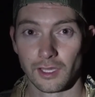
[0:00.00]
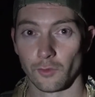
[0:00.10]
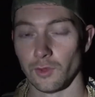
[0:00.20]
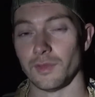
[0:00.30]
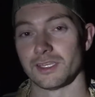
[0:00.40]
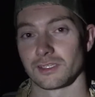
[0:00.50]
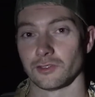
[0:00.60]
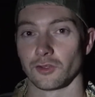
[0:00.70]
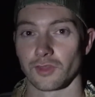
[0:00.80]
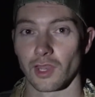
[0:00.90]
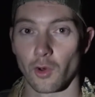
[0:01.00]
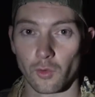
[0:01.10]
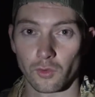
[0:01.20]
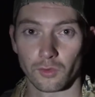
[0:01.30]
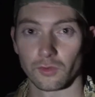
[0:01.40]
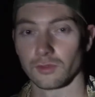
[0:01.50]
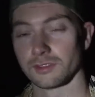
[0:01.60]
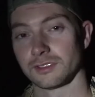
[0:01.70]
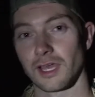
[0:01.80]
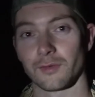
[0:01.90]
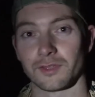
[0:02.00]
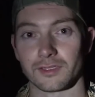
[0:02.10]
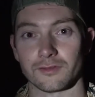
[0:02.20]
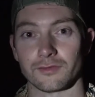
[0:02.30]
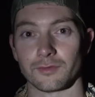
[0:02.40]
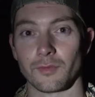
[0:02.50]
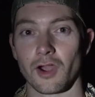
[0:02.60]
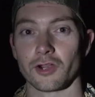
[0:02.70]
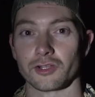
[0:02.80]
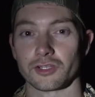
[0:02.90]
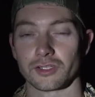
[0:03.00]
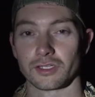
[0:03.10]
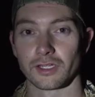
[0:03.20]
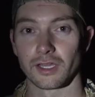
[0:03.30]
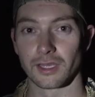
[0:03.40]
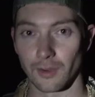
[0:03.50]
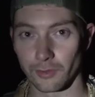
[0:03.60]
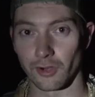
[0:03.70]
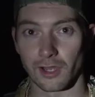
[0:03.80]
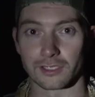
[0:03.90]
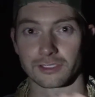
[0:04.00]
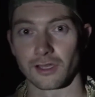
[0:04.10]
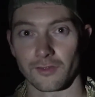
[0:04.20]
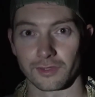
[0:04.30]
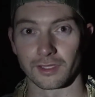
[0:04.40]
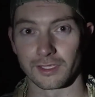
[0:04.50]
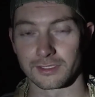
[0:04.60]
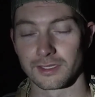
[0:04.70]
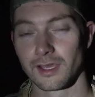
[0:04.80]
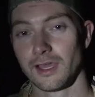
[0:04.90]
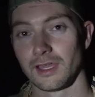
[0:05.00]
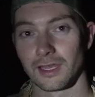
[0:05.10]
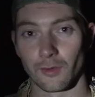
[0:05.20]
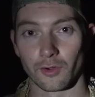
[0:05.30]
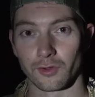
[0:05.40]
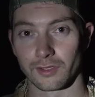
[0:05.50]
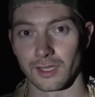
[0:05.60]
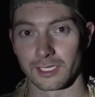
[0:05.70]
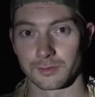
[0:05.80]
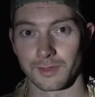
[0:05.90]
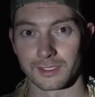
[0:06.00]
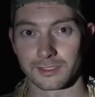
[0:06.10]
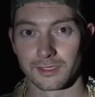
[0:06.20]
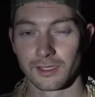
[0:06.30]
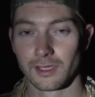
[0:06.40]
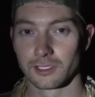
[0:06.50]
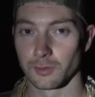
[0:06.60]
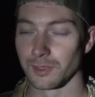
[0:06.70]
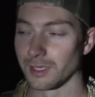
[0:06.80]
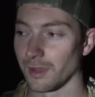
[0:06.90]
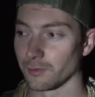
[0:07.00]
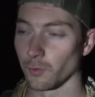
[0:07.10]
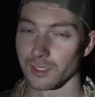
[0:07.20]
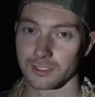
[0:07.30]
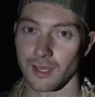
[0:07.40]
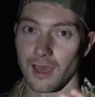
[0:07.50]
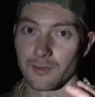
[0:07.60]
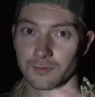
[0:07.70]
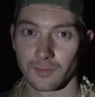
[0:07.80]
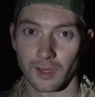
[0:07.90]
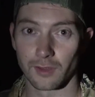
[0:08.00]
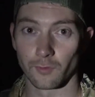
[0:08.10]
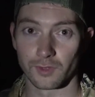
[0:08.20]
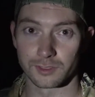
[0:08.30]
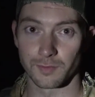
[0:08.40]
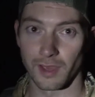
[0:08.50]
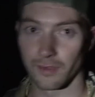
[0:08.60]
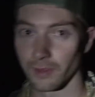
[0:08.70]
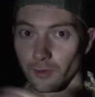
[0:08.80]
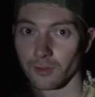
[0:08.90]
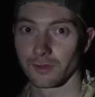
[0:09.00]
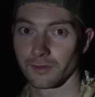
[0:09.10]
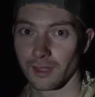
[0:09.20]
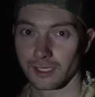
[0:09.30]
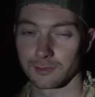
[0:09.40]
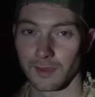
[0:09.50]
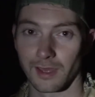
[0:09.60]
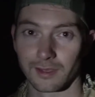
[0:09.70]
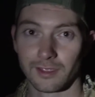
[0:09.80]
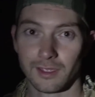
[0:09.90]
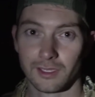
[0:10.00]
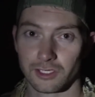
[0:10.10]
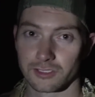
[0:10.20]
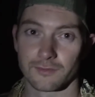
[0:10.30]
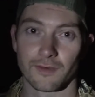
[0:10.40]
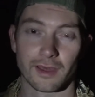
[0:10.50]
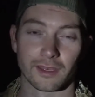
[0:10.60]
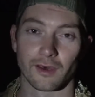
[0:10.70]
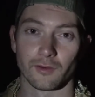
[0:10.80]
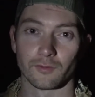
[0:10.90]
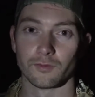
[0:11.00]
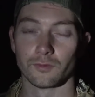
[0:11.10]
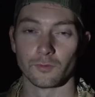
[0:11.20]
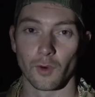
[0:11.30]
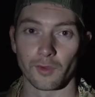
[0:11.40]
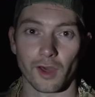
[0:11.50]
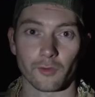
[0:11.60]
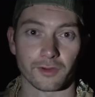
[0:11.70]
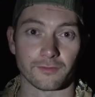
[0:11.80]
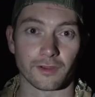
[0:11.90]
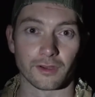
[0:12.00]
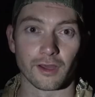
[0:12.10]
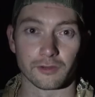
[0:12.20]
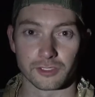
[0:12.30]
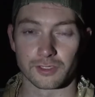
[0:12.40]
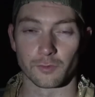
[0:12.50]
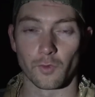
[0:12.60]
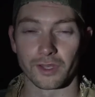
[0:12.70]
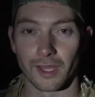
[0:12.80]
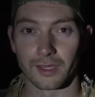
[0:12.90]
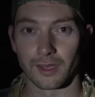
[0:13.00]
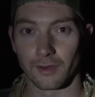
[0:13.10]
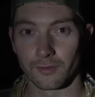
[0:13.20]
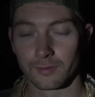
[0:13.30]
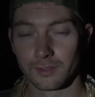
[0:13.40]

we basically took that whole segment of marsh and now we crossed it off the list. Now we're going to the next place. So we didn't have to waste time hunting one spot and then going to the next spot just to find out what we already figured out just in one night now.